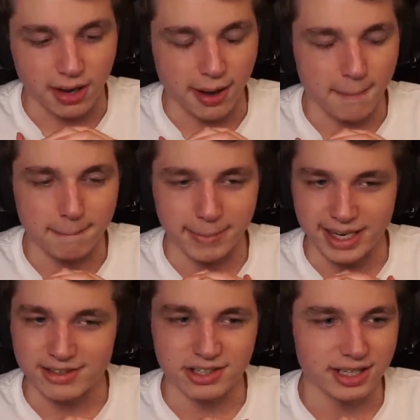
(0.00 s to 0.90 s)

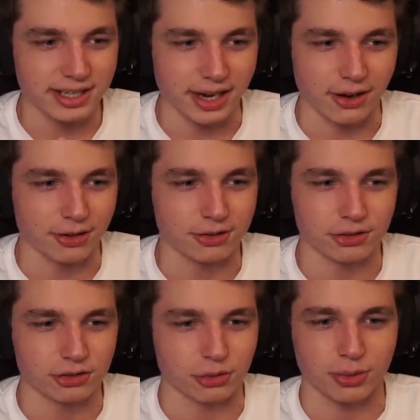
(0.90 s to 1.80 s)
amazing character
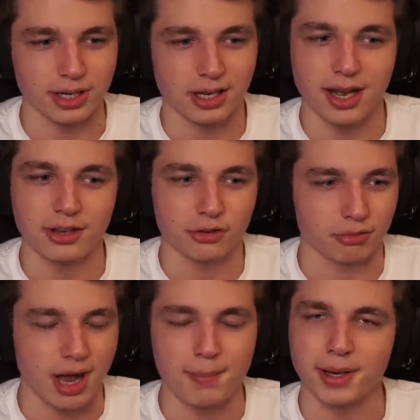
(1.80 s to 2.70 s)
storylines
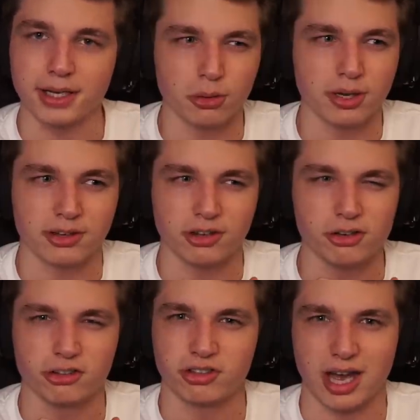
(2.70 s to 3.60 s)
wrapping up in such
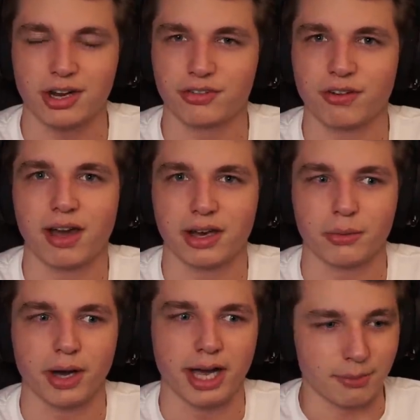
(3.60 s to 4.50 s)
a
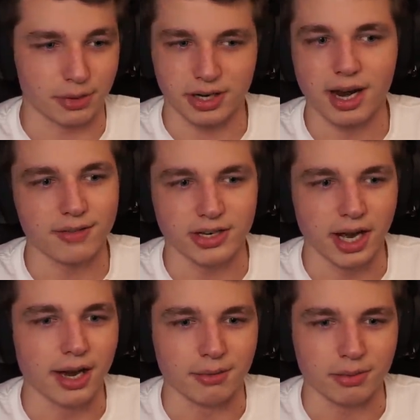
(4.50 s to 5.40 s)
satisfying way. We're not even
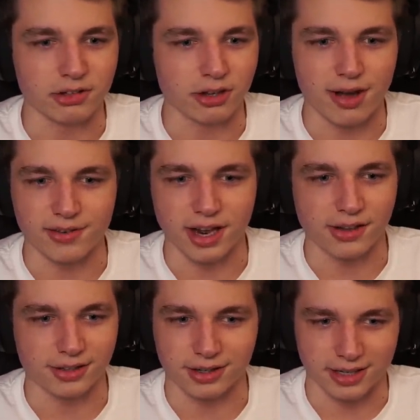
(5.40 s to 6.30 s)
done. We still have
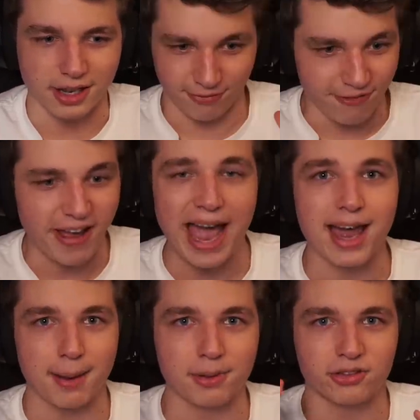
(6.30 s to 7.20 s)
another another
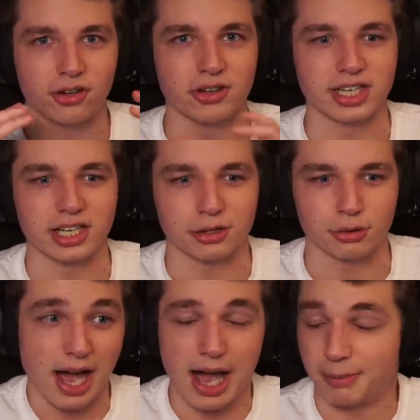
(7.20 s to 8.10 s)
fat episode episode to get
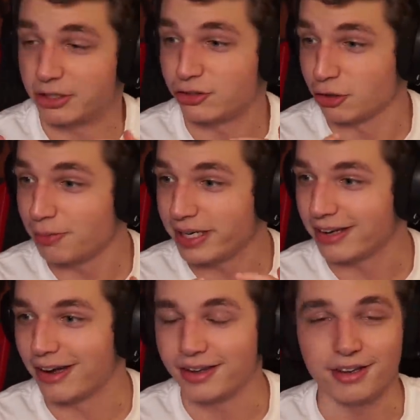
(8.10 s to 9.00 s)
through. I'm assuming
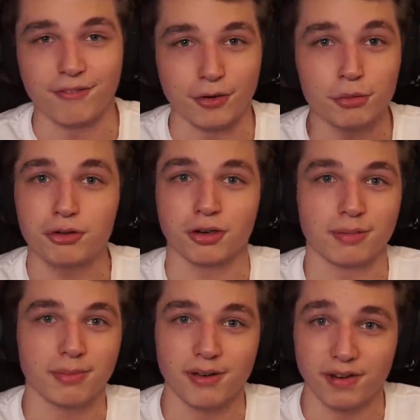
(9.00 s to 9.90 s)
on the
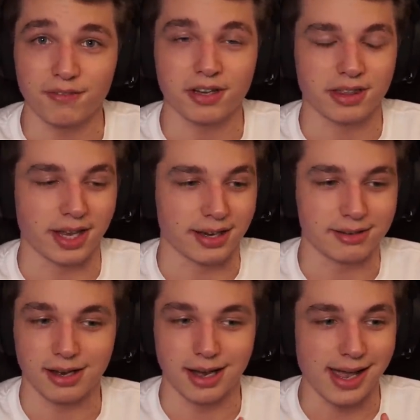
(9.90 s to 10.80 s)
future of everything.
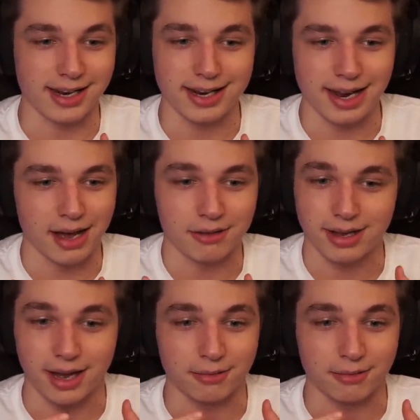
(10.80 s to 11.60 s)
Uh, Ed and Al, Al,